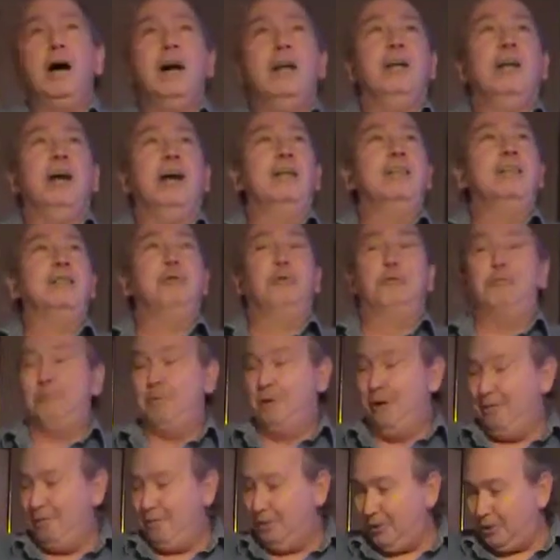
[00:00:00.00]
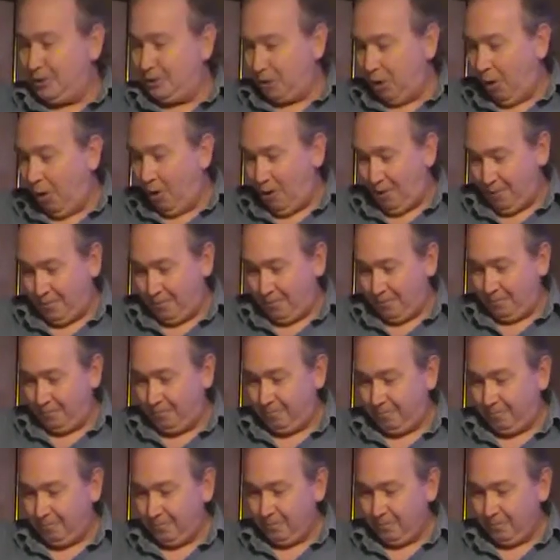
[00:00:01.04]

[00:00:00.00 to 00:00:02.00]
like the River Jordan